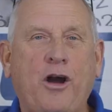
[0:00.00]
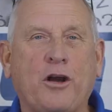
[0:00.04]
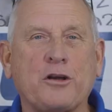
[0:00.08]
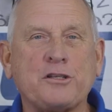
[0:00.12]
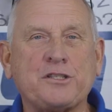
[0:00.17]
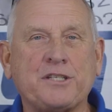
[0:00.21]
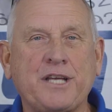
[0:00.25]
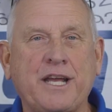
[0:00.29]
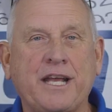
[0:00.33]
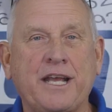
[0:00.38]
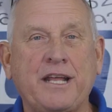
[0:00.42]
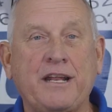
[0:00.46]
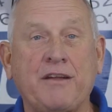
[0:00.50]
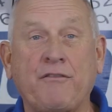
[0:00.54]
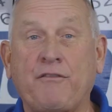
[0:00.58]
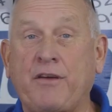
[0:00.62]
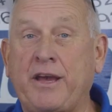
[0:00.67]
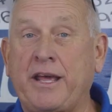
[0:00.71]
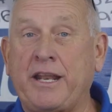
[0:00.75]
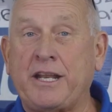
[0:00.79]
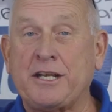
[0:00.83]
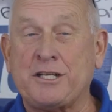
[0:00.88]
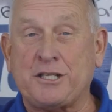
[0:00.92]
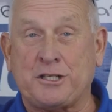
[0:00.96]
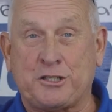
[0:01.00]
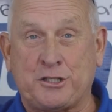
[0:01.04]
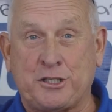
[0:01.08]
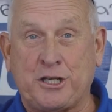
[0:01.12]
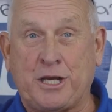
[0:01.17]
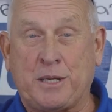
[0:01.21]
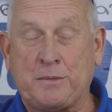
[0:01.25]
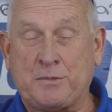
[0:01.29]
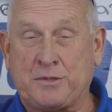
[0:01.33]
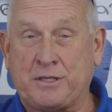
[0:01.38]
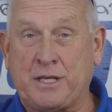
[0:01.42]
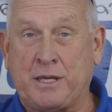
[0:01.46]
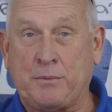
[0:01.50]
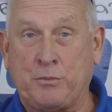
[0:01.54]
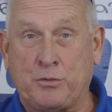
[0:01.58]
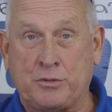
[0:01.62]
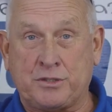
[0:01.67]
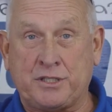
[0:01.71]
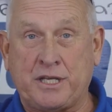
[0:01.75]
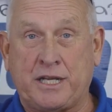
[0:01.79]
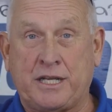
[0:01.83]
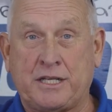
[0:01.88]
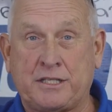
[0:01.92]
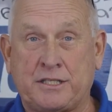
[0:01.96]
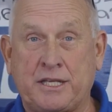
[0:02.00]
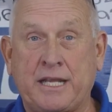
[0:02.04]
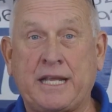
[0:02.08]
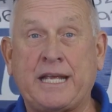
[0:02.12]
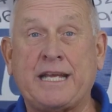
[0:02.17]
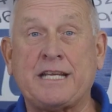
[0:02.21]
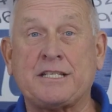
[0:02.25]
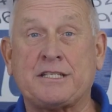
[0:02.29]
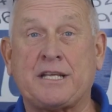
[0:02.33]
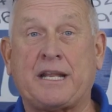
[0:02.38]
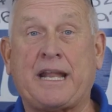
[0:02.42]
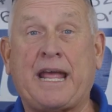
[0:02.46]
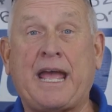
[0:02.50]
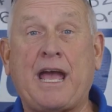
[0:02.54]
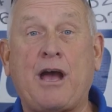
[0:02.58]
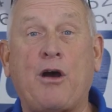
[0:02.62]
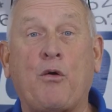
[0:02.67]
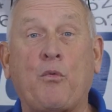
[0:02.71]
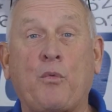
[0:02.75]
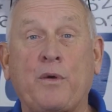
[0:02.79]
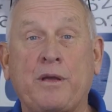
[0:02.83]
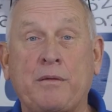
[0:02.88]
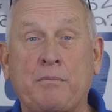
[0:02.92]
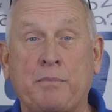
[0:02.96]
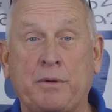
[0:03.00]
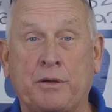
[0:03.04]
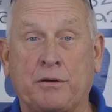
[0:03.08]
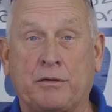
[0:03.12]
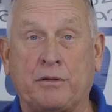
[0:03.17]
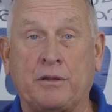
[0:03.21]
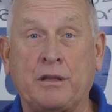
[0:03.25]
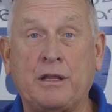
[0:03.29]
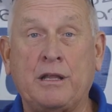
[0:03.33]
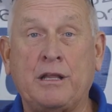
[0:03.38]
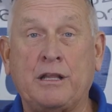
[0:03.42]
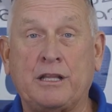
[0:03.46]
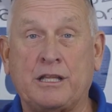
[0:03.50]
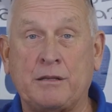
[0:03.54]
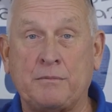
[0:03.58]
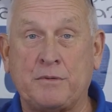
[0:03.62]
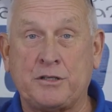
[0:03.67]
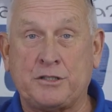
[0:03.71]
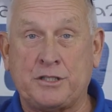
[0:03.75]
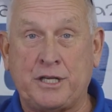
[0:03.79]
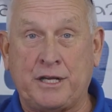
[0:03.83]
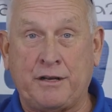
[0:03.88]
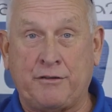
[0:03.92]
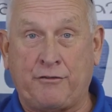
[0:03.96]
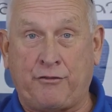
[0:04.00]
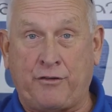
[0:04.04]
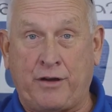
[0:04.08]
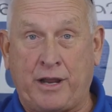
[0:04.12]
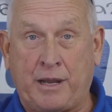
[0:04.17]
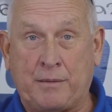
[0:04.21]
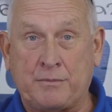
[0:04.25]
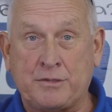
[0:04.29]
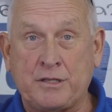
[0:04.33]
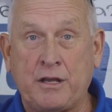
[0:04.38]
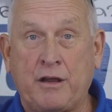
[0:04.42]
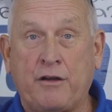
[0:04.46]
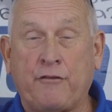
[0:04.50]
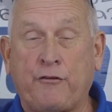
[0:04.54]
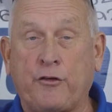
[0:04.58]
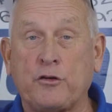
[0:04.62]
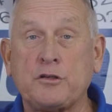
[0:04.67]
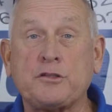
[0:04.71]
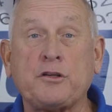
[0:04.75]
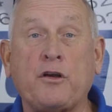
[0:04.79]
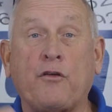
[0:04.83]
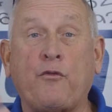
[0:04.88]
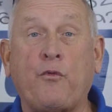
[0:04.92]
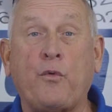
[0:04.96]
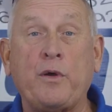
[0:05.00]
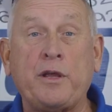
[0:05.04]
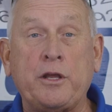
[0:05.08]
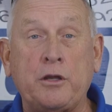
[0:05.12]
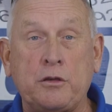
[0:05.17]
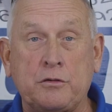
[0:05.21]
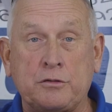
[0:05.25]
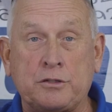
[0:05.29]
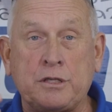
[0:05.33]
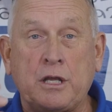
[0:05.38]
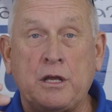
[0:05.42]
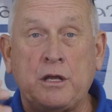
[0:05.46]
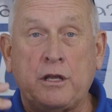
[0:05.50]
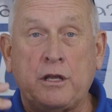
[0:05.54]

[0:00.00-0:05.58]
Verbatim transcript: Our second advantage at ShopSabre C N C is in how we build the machine frames. First off, we use